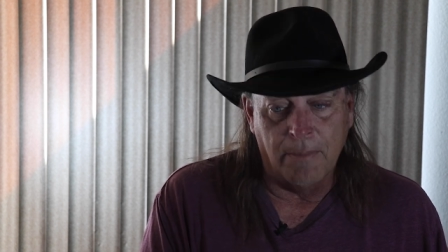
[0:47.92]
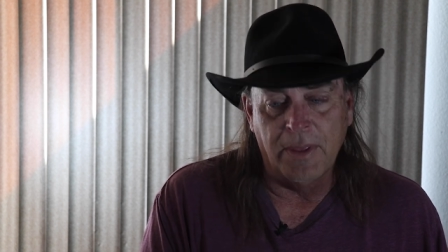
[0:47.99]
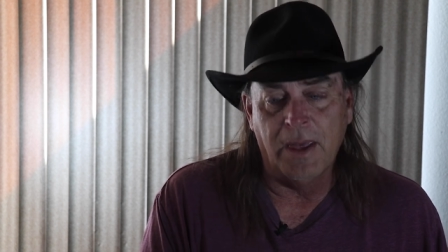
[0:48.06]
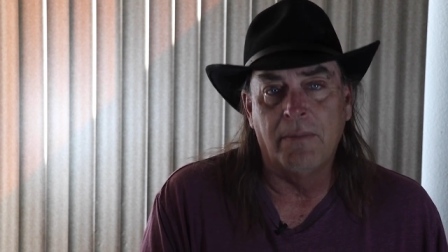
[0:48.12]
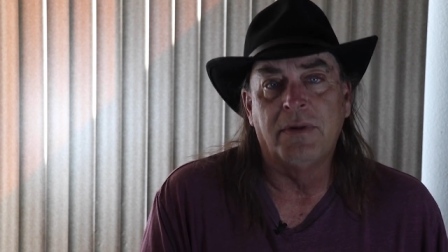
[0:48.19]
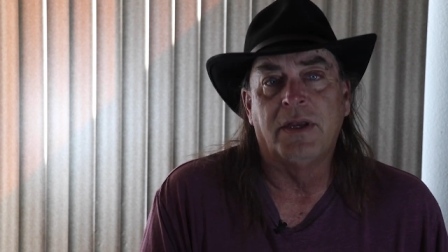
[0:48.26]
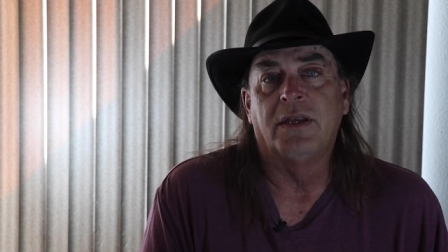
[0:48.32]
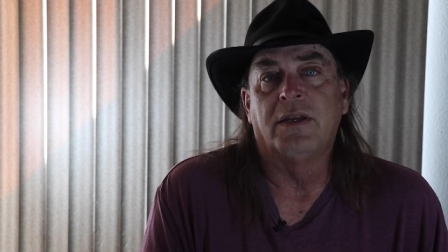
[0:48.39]

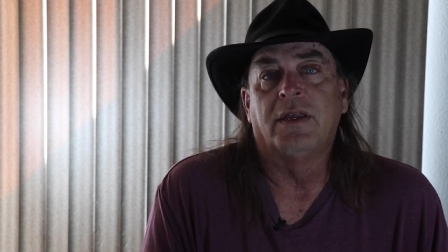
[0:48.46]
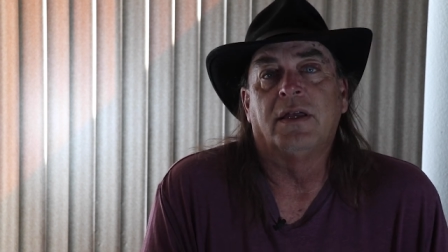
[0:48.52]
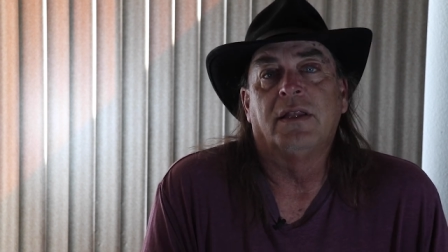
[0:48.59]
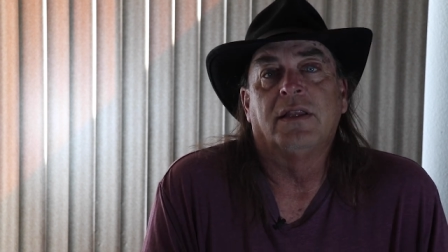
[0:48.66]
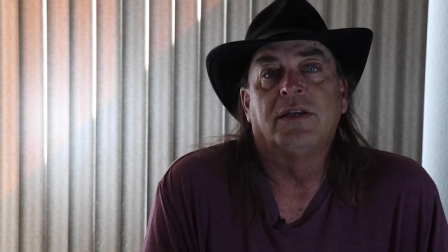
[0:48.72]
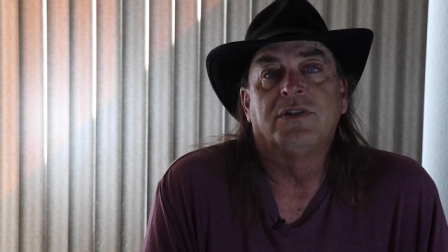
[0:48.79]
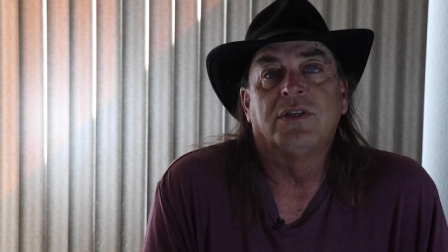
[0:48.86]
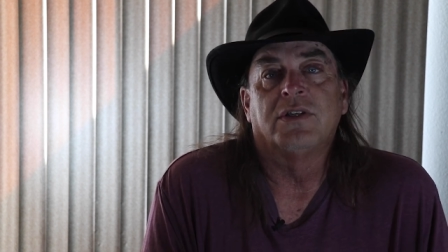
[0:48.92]
That being
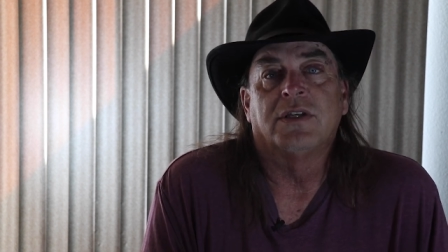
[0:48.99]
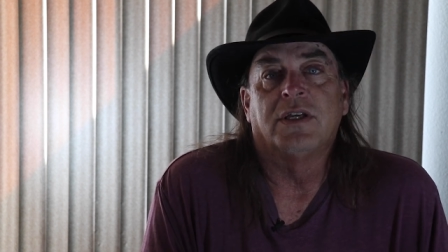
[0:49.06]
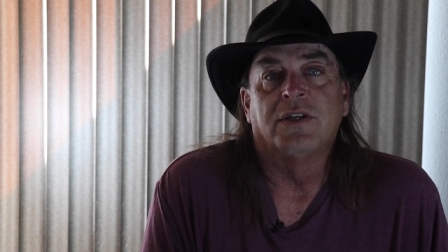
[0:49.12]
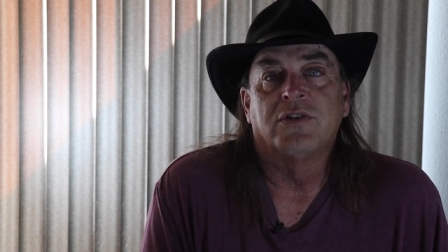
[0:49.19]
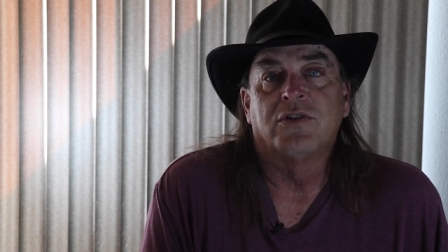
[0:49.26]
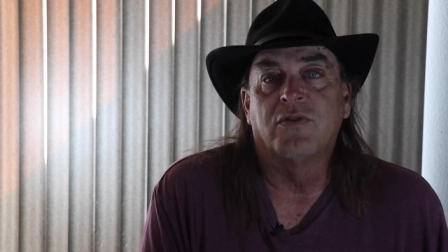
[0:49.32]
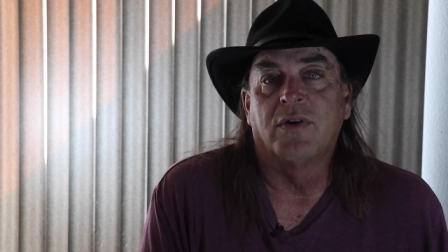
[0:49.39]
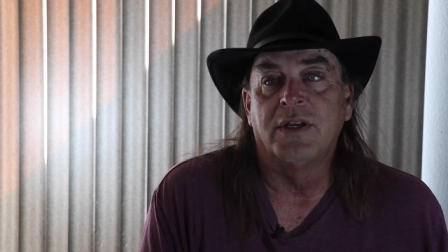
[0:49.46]
done, let's just get
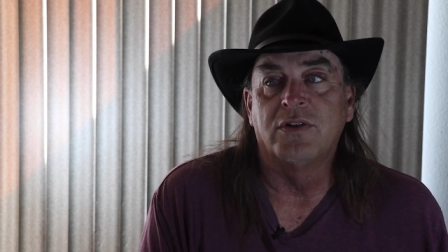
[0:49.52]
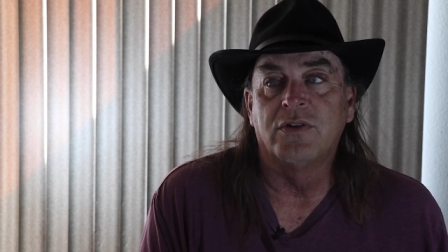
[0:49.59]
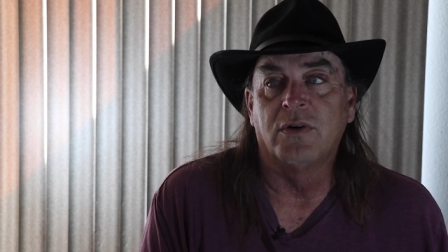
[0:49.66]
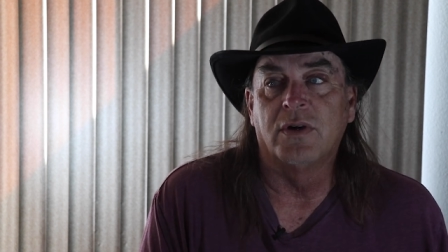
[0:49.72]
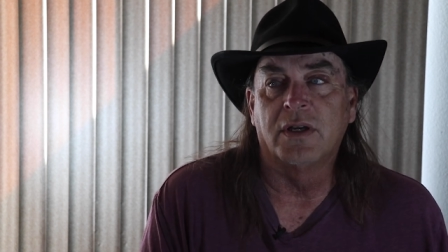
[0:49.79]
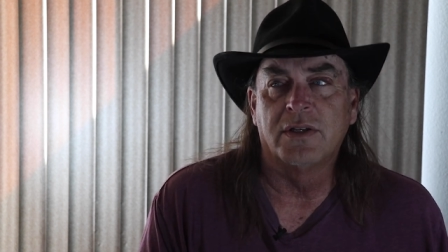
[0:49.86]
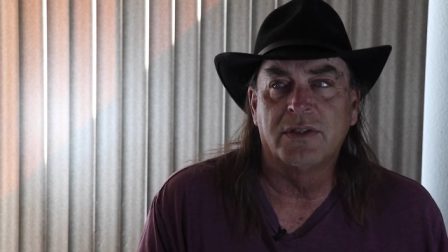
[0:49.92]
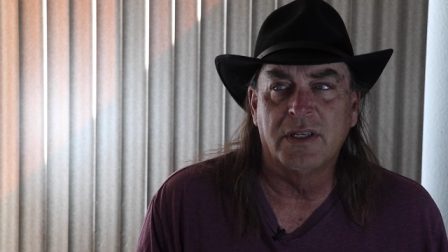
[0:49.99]
straight to
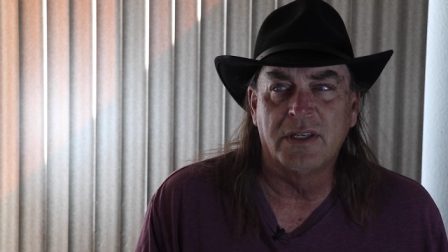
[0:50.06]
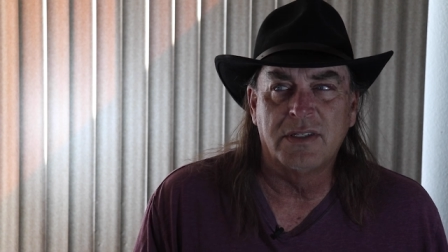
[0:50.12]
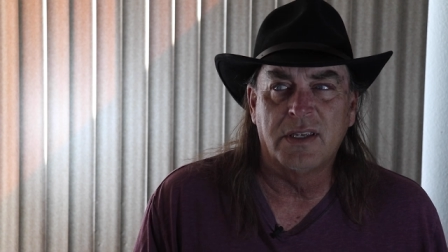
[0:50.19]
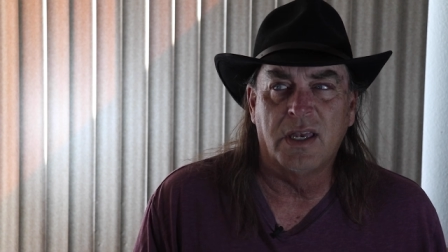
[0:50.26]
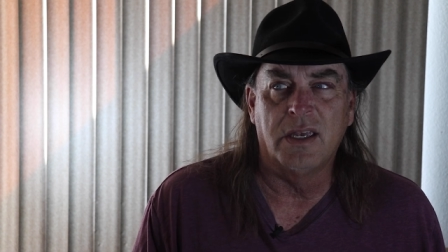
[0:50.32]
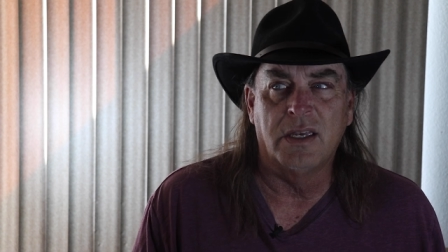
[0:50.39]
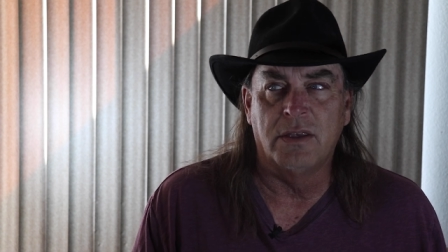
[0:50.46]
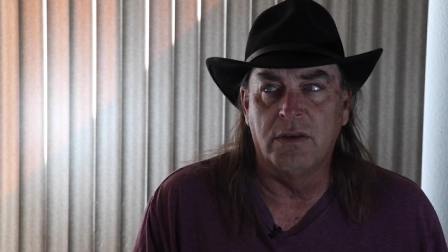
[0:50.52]
it, because they
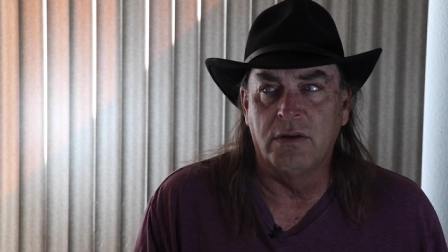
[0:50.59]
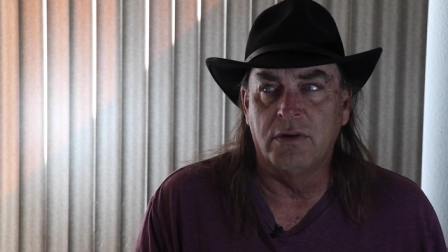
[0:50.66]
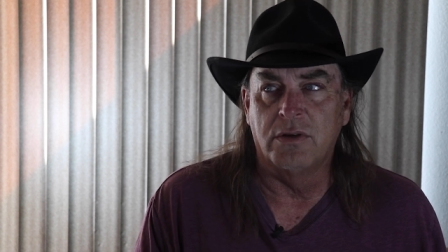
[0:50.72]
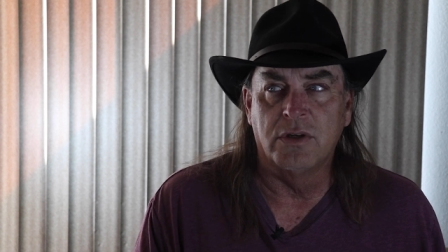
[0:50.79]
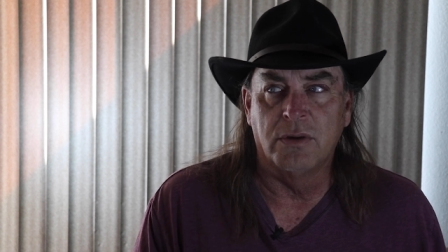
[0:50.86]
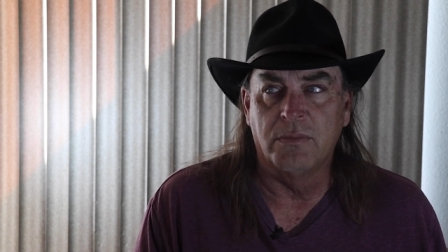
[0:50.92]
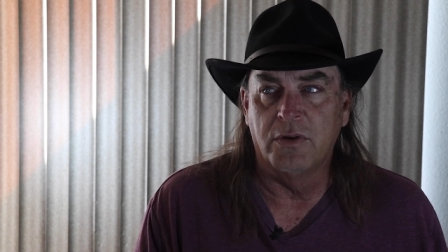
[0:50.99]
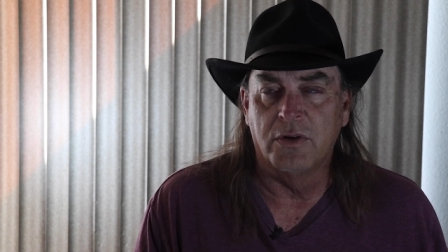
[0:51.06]
say in
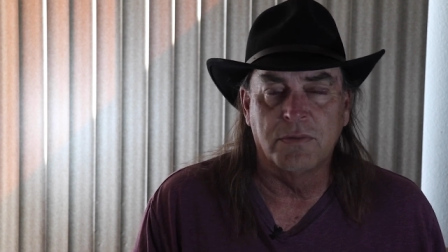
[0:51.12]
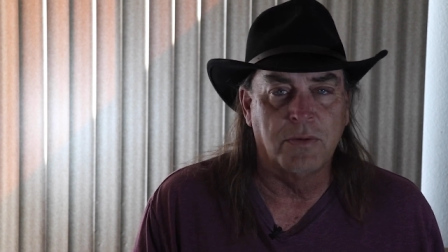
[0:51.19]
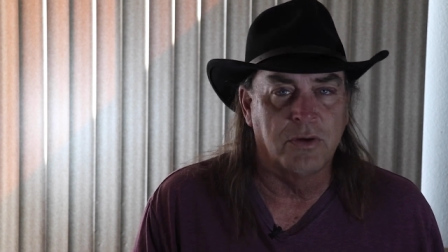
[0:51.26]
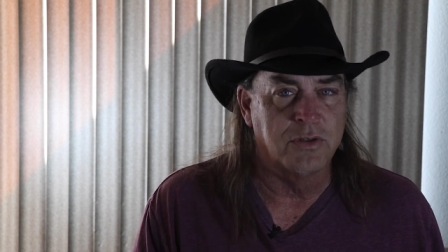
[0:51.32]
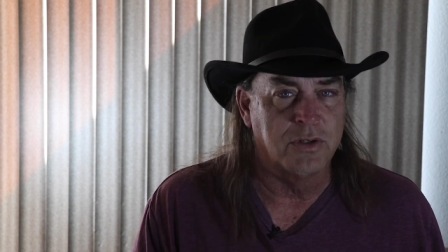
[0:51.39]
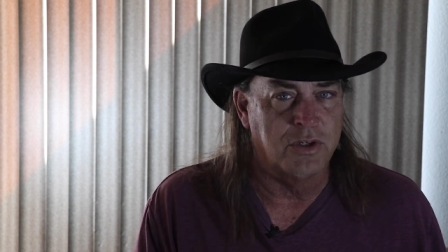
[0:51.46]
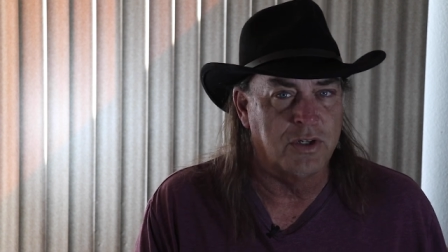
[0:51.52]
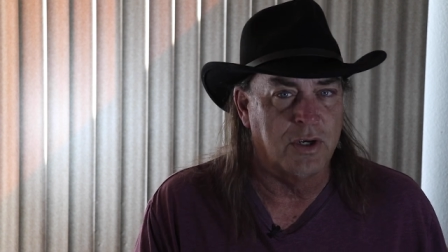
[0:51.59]
YouTube you're
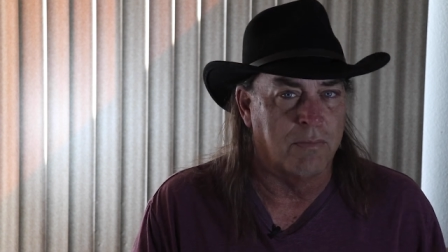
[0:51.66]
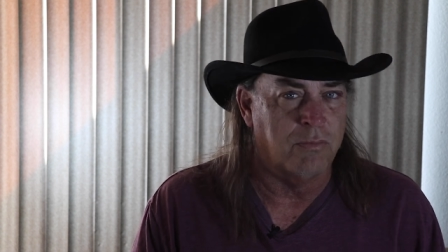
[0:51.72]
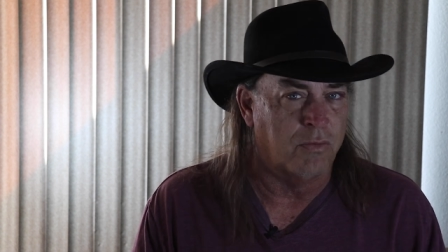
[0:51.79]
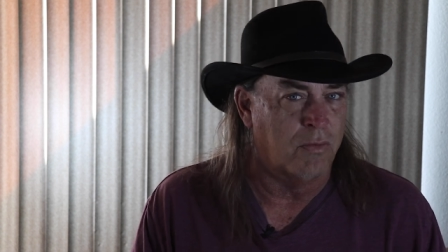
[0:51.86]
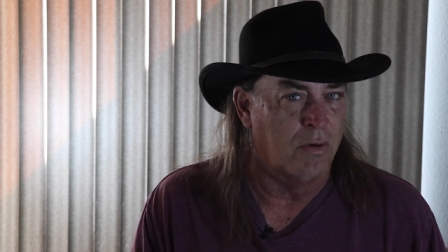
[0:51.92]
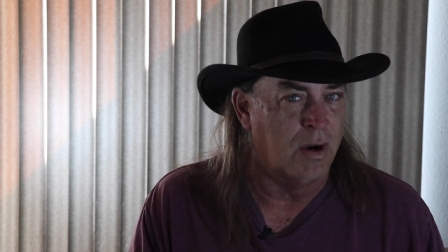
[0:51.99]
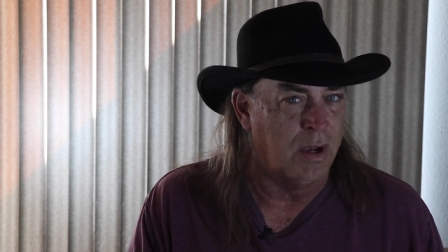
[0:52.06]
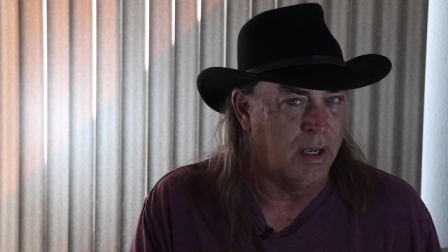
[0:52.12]
supposed to jump
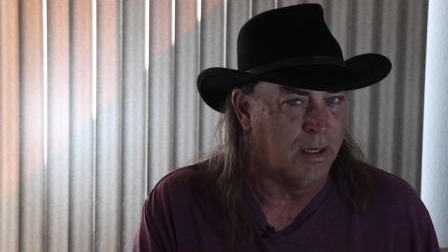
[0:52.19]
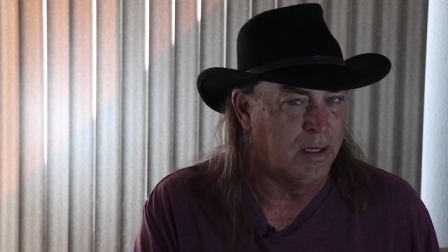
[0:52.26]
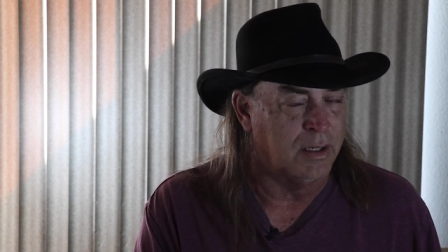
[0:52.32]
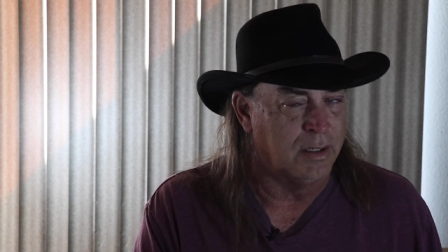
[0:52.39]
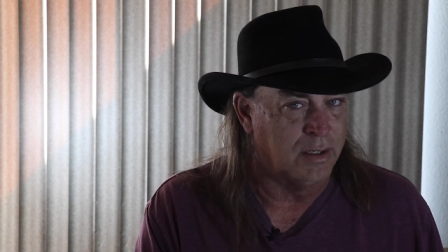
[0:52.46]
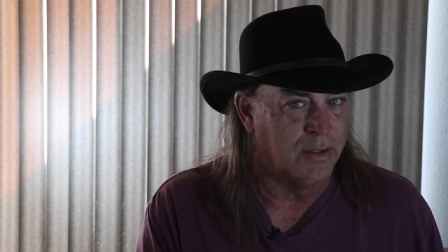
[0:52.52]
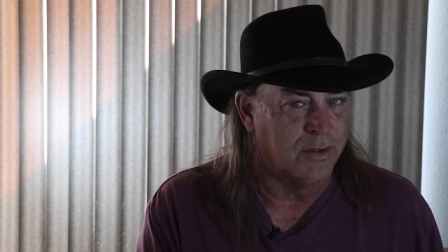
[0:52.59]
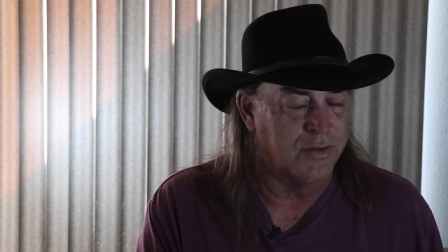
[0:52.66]
right
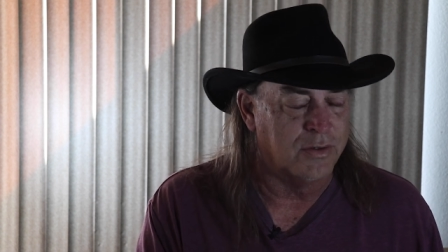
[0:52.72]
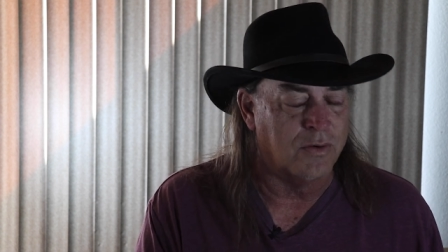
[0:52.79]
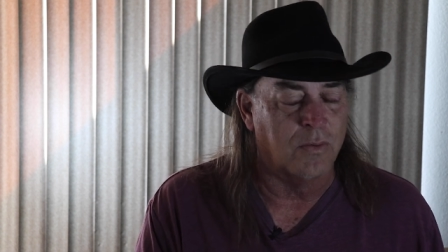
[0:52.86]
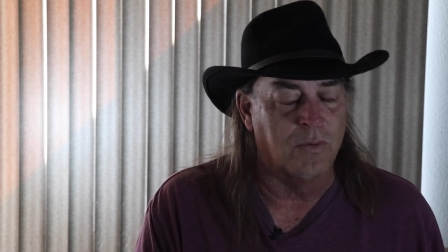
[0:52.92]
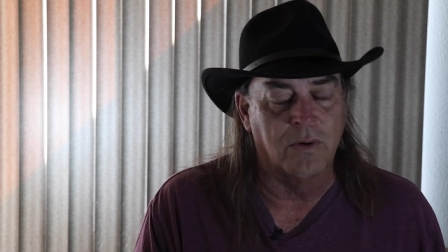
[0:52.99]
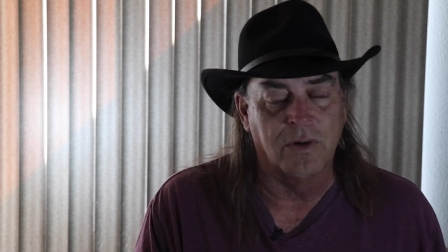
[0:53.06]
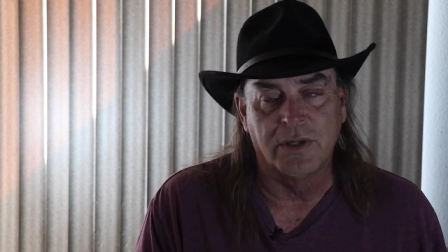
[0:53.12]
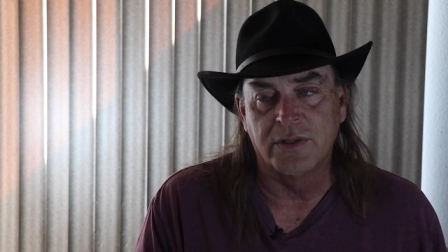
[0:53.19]
into the
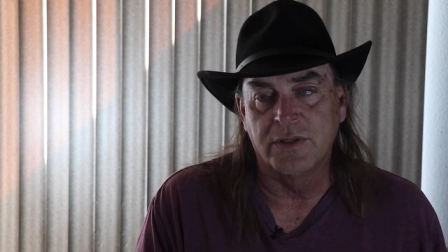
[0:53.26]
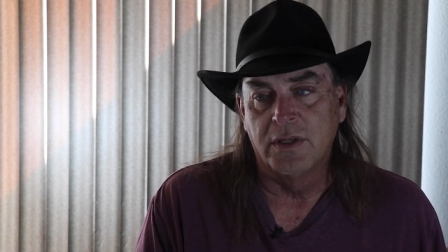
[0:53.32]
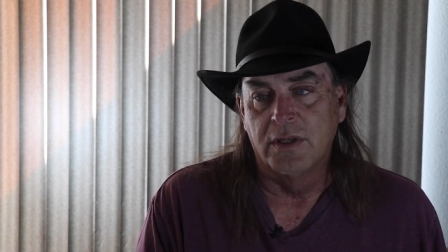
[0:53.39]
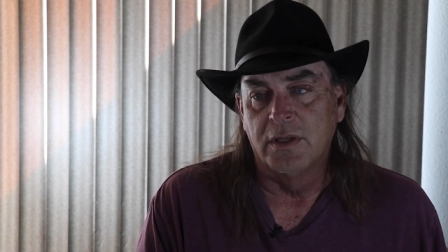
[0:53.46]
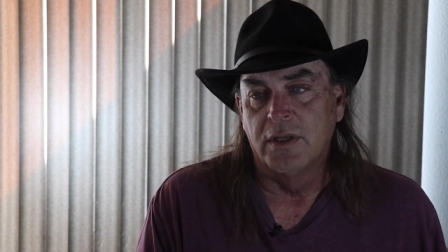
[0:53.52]
stories.